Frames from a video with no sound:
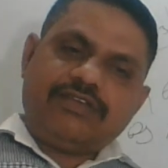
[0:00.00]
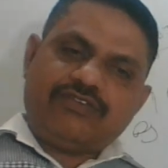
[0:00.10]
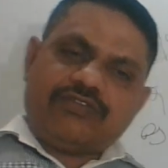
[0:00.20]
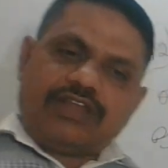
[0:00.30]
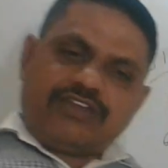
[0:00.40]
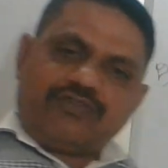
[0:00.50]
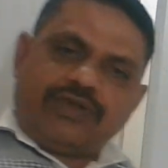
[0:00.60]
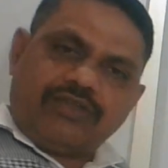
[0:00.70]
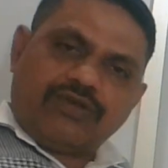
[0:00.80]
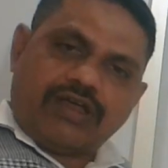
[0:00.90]
So that's
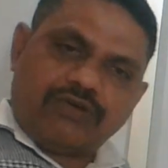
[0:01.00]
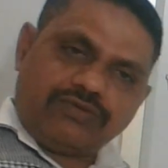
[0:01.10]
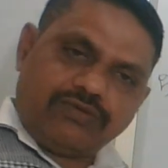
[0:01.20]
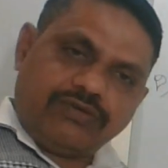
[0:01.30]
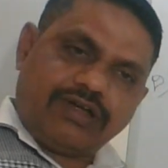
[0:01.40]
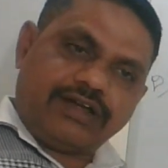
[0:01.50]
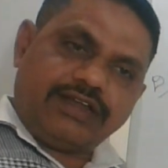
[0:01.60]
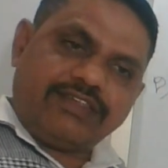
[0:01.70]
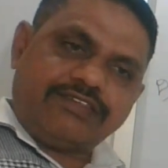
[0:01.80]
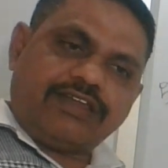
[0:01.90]
why you have to
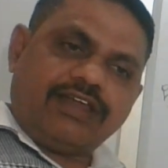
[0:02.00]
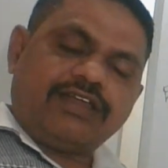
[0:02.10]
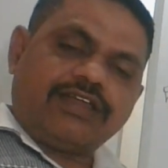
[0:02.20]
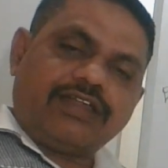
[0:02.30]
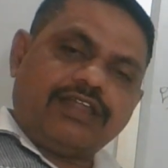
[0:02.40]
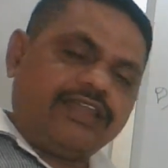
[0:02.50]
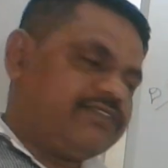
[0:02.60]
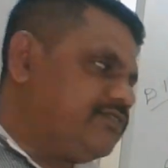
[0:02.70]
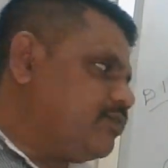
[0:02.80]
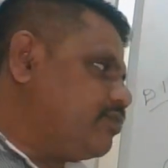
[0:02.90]
understand and
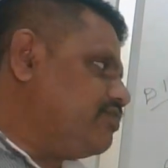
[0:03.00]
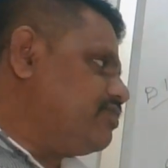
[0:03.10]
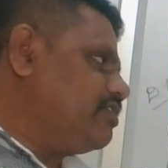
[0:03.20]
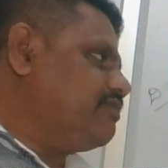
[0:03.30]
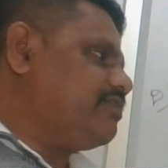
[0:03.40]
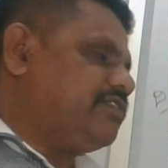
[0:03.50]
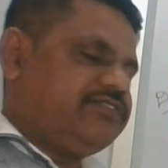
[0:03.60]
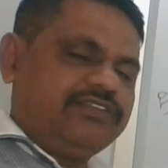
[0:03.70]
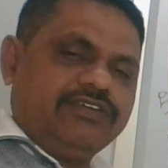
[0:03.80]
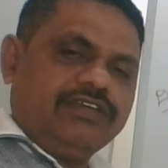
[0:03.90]
analyze the question
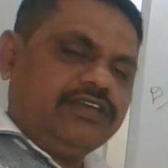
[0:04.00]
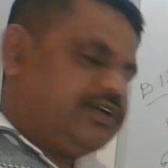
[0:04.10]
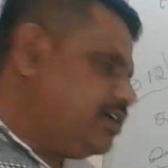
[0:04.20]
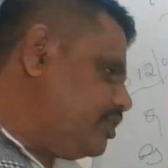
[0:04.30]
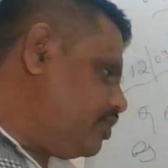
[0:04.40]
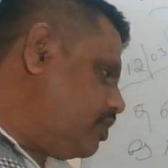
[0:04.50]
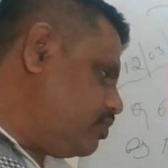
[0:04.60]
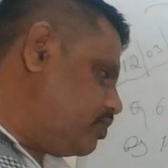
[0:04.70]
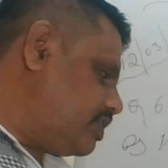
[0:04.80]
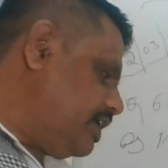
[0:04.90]
first, and you have
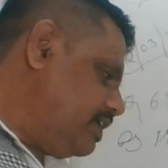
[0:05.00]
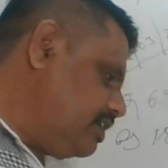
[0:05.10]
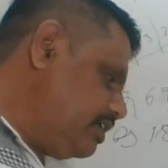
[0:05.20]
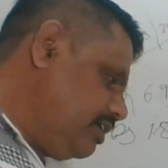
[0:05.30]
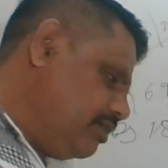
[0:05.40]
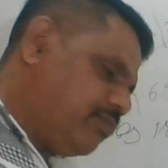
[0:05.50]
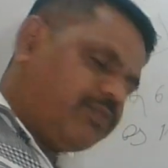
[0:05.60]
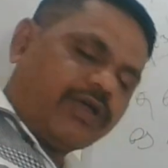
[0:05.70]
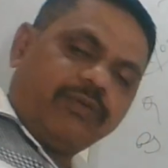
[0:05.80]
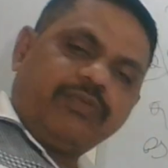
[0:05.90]
to write in a
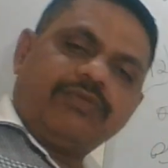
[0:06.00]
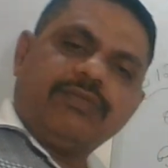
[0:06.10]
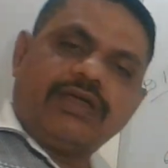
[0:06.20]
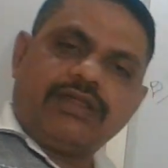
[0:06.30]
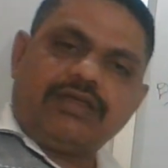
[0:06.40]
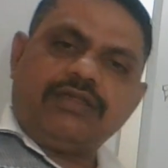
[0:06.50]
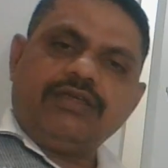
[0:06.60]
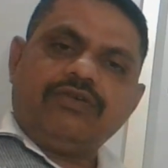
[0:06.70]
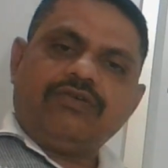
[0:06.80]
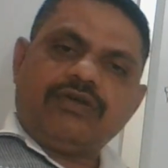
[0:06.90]
proper manner.
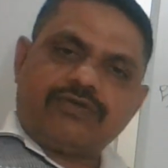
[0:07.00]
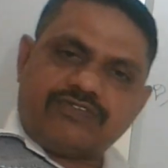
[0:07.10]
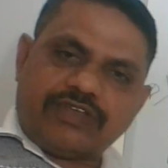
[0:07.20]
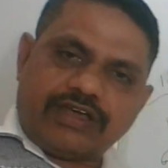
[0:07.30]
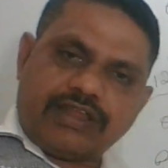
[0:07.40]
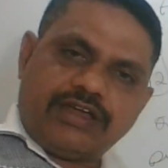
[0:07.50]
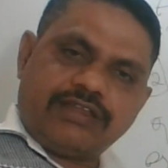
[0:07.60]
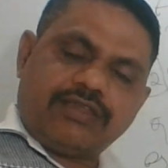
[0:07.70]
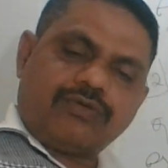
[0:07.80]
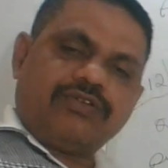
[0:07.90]
You have to
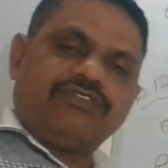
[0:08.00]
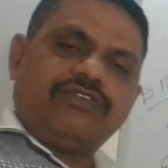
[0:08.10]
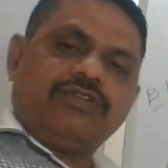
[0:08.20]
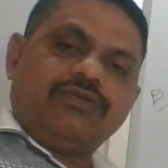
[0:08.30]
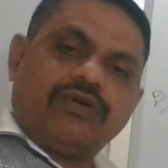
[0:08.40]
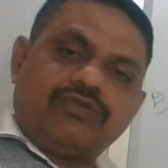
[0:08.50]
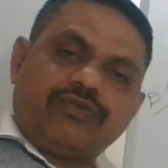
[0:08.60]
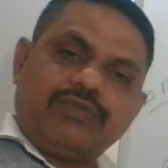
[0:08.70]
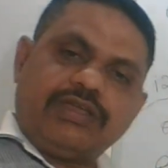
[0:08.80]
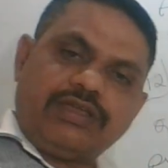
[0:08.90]
segregate the question. You have to
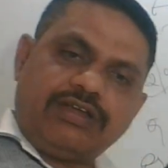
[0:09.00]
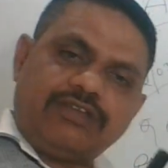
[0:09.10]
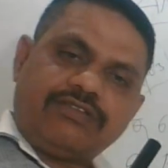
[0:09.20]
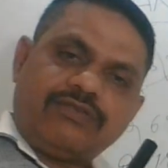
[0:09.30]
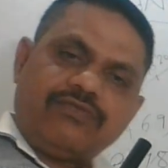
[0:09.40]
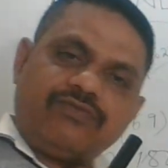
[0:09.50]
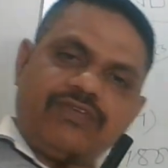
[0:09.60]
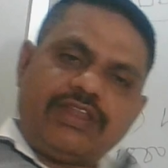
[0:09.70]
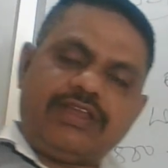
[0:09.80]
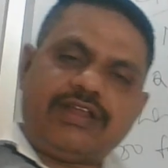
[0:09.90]
make it
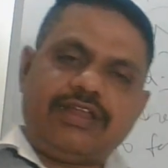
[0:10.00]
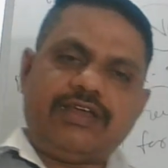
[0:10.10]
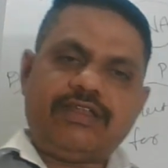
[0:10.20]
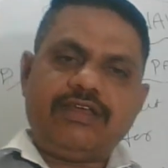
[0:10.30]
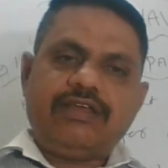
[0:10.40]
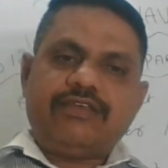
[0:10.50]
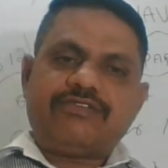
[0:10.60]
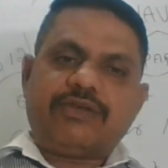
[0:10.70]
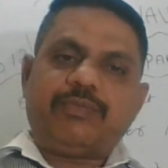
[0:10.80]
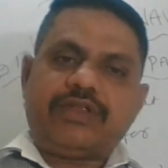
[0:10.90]
very clear,
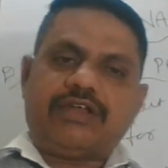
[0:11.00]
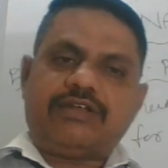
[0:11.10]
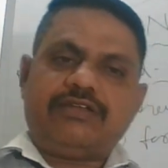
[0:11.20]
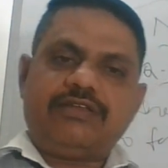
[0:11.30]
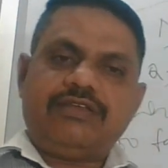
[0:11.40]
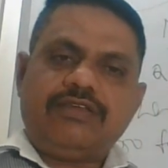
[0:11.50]
separate.